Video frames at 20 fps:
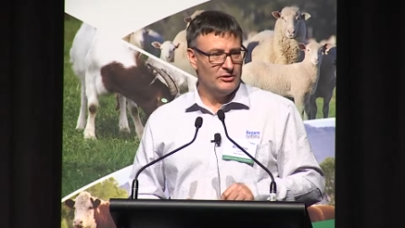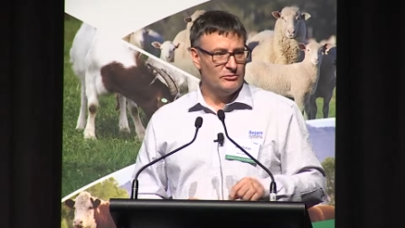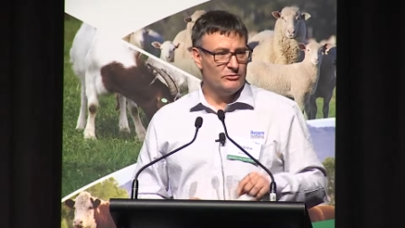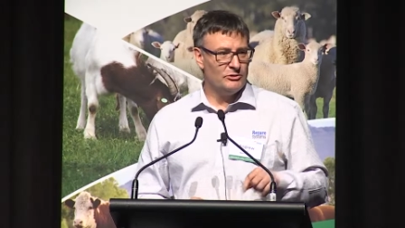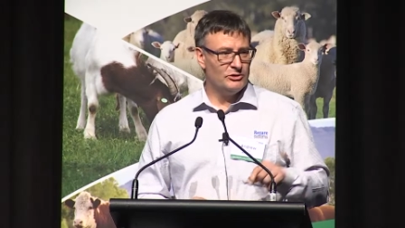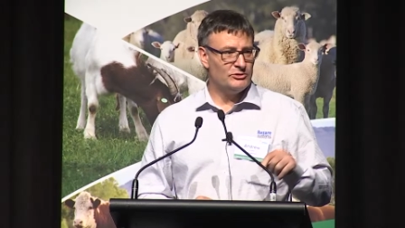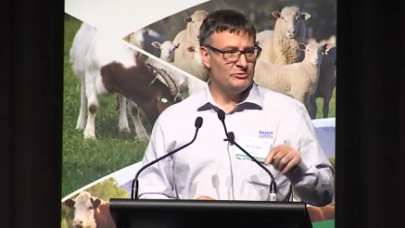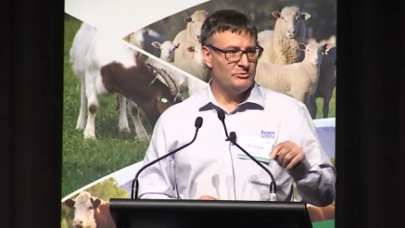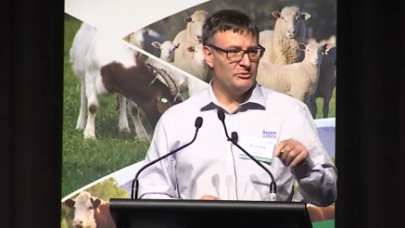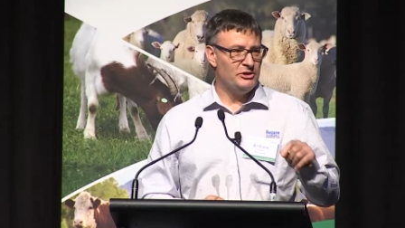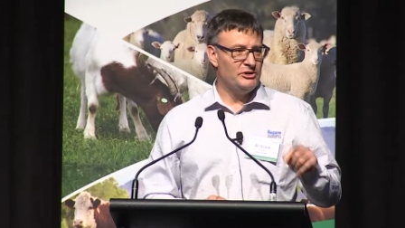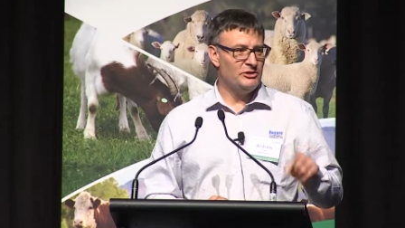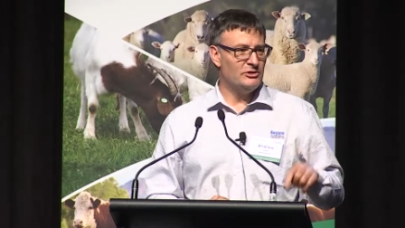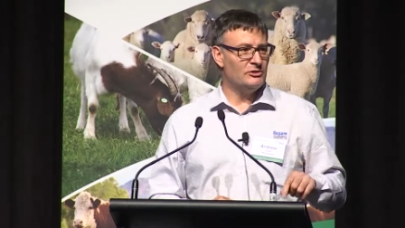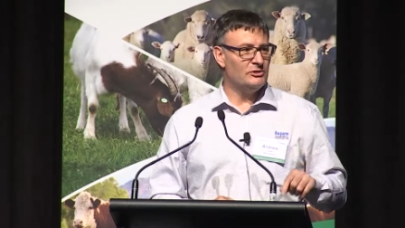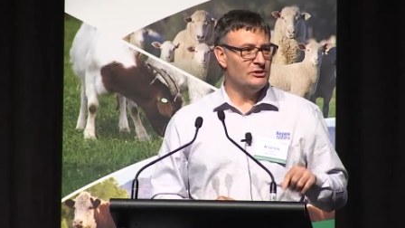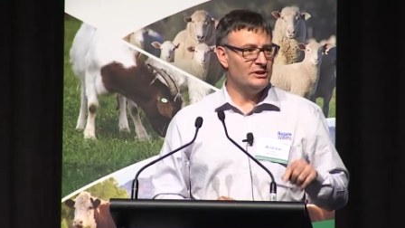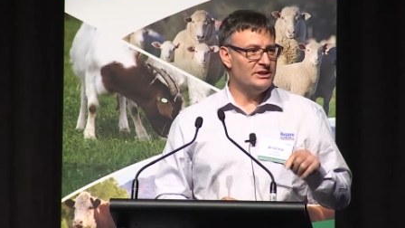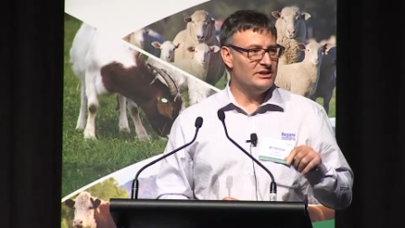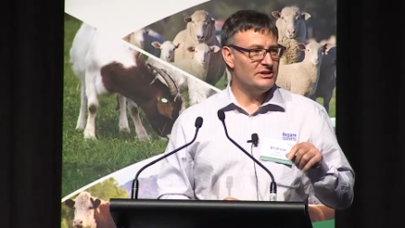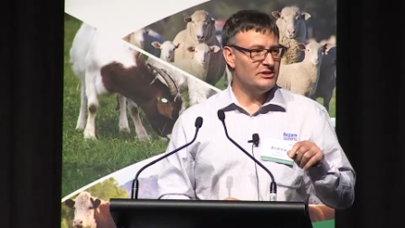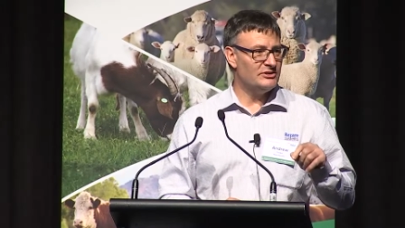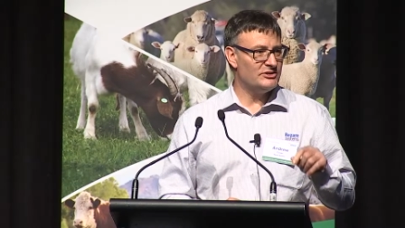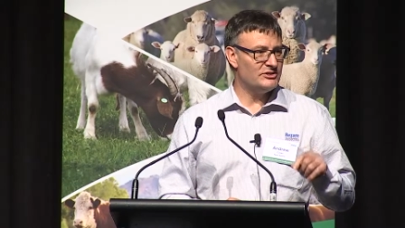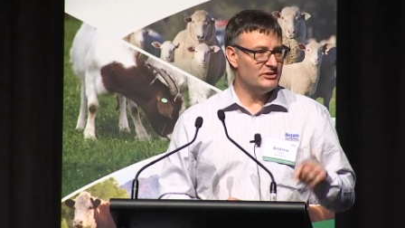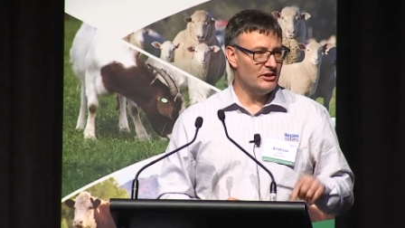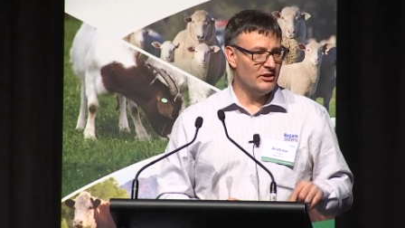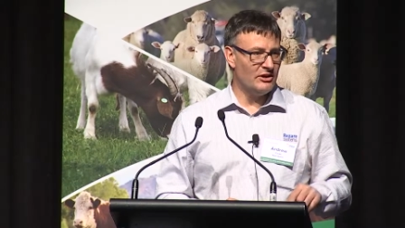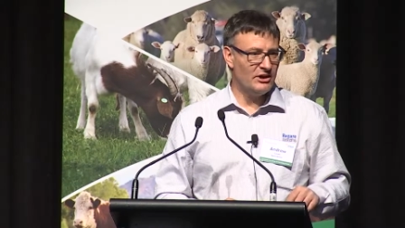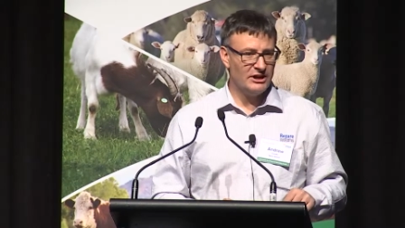was purely
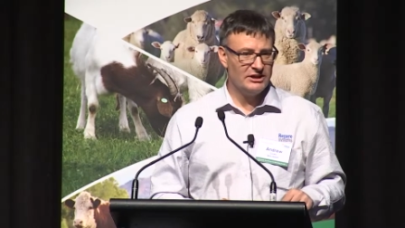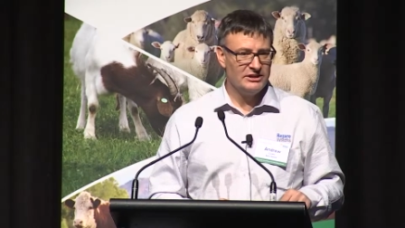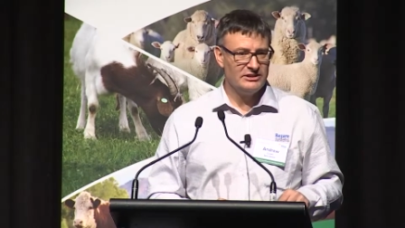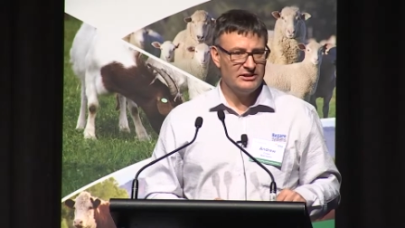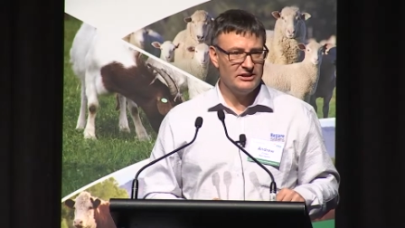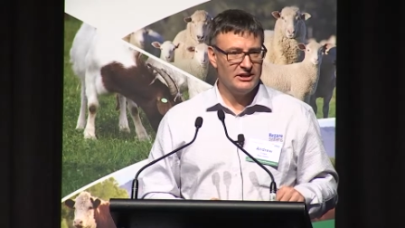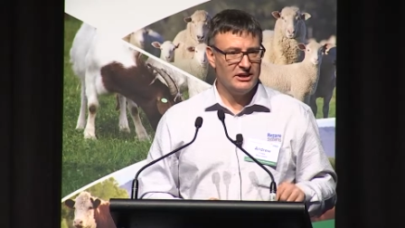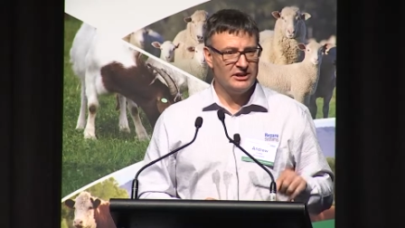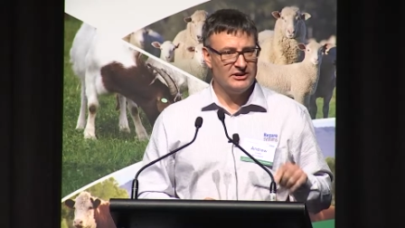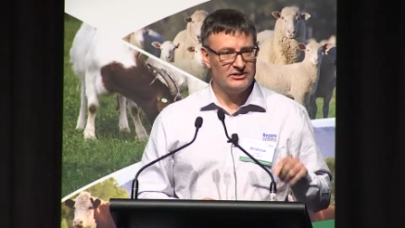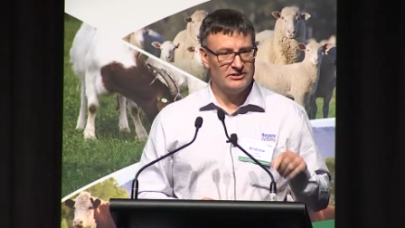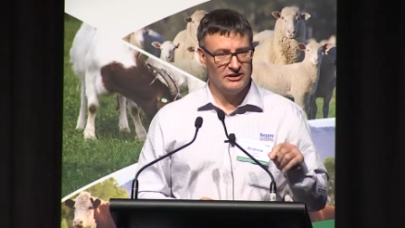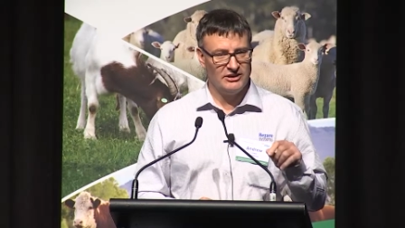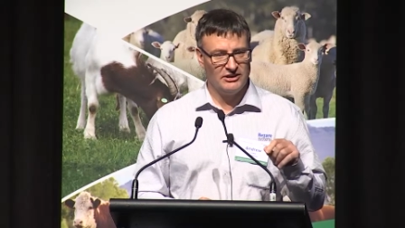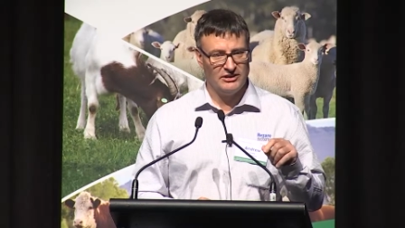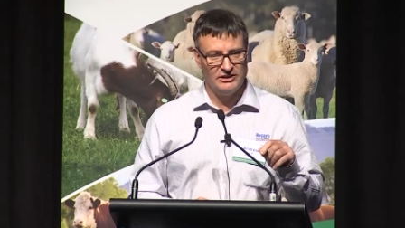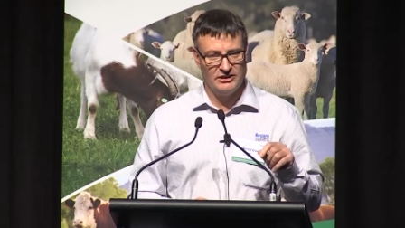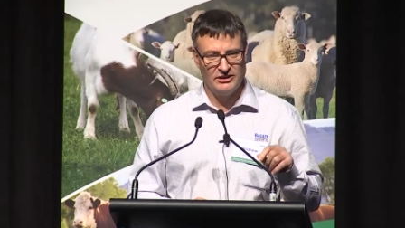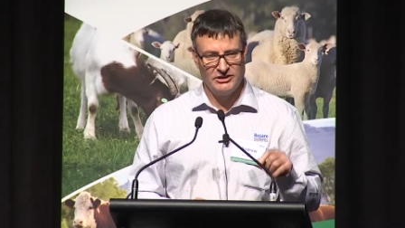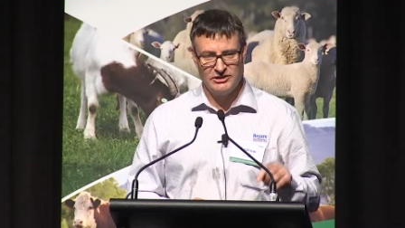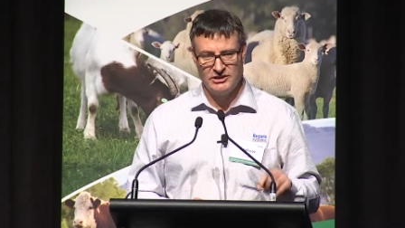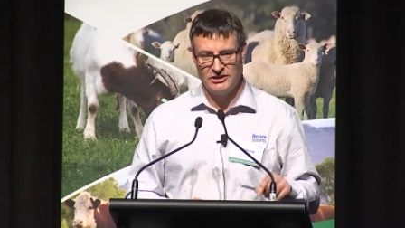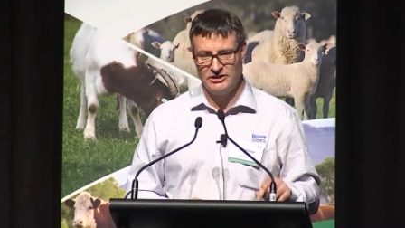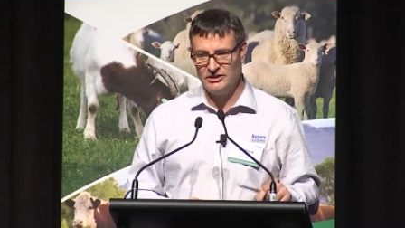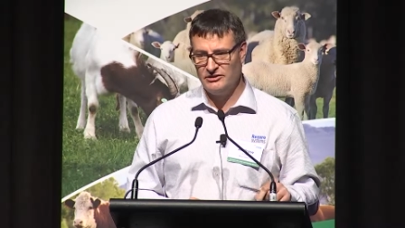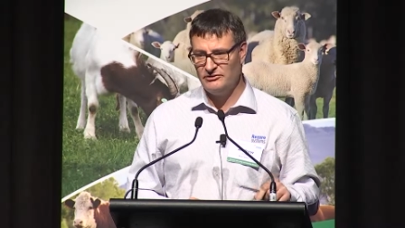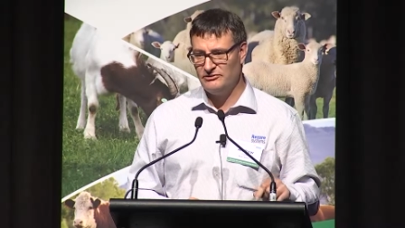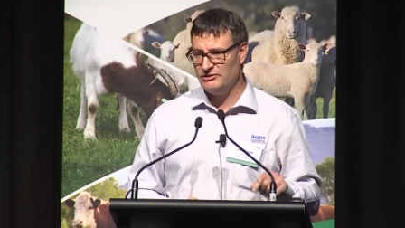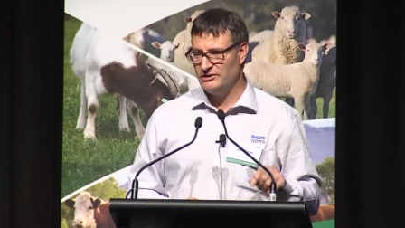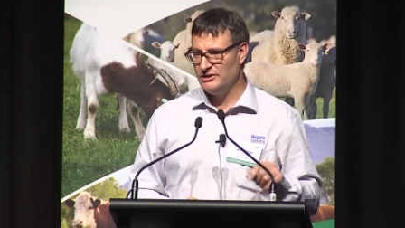designed as an
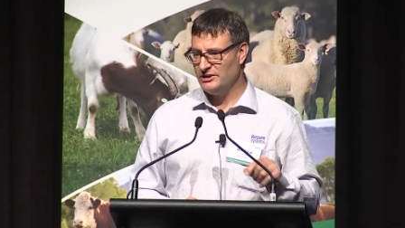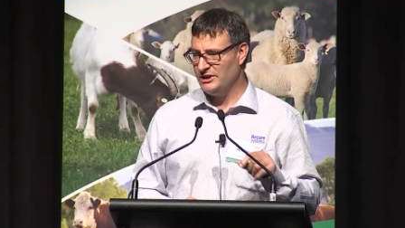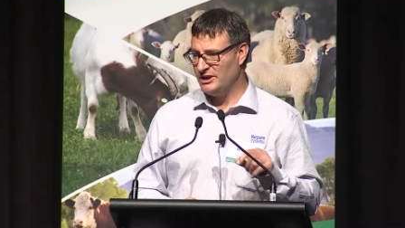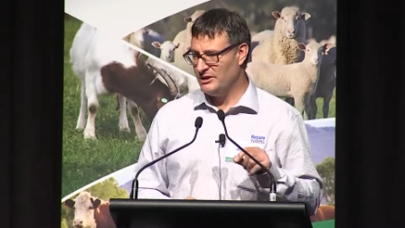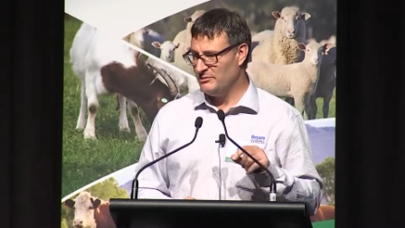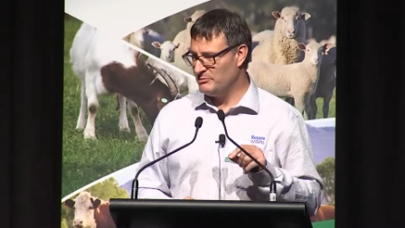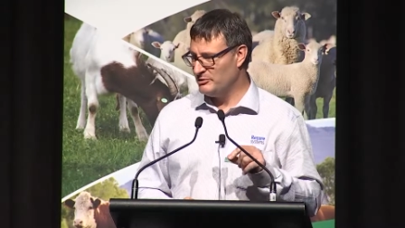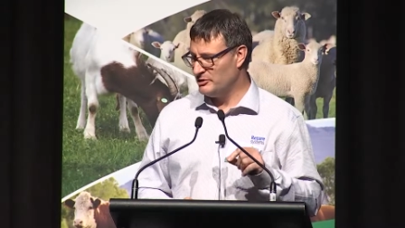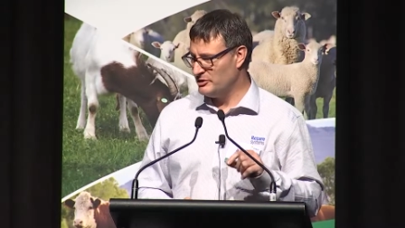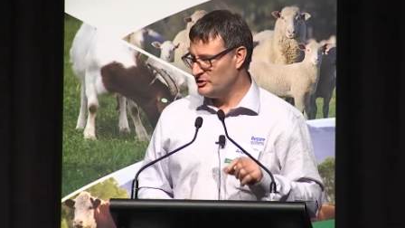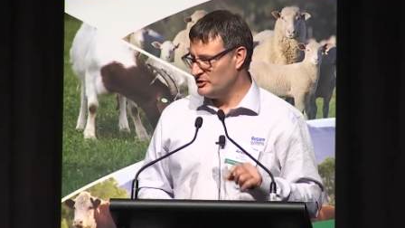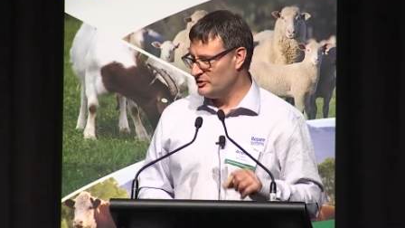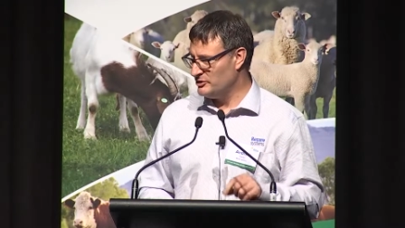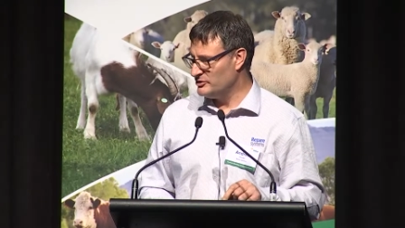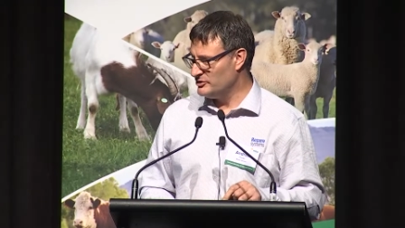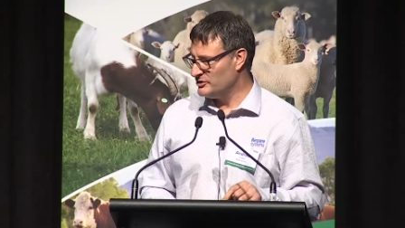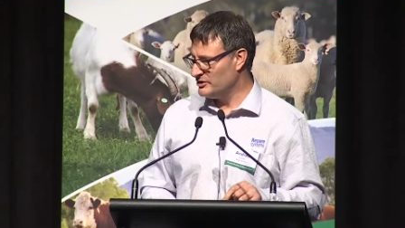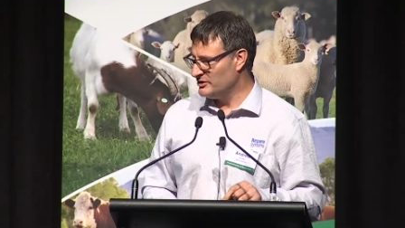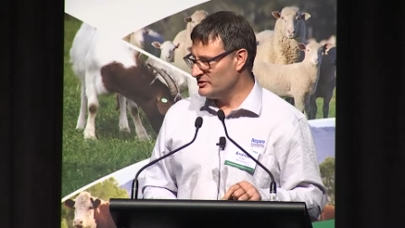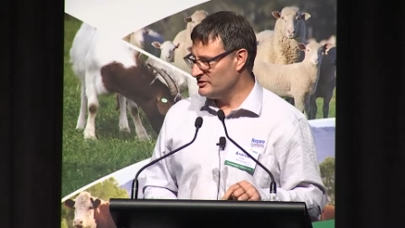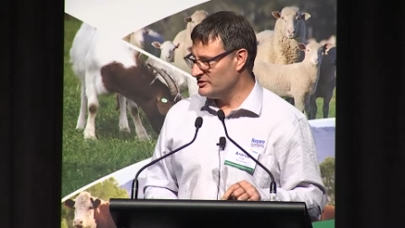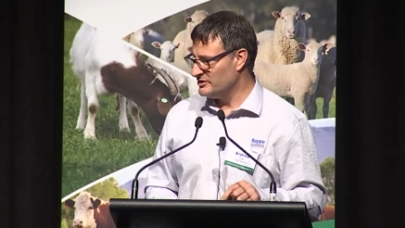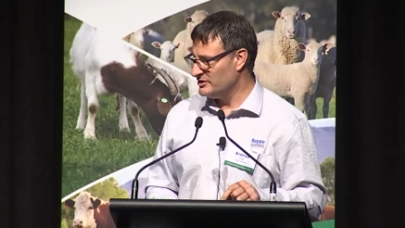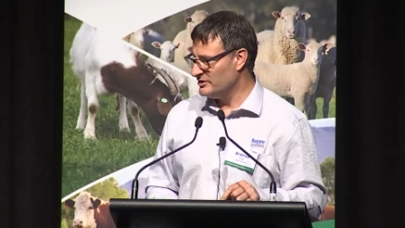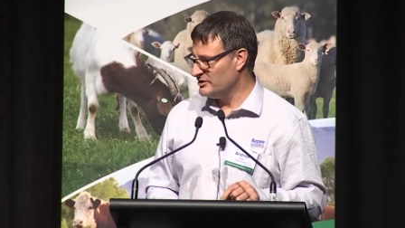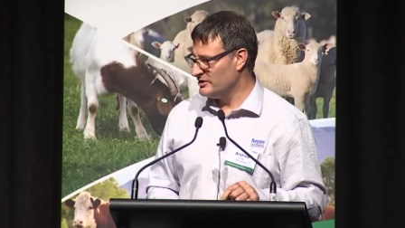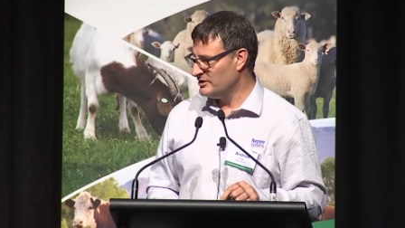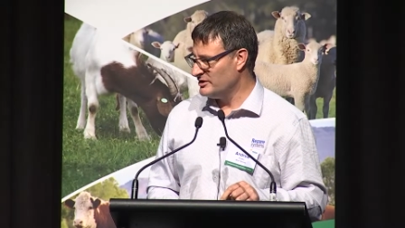initiative to get producers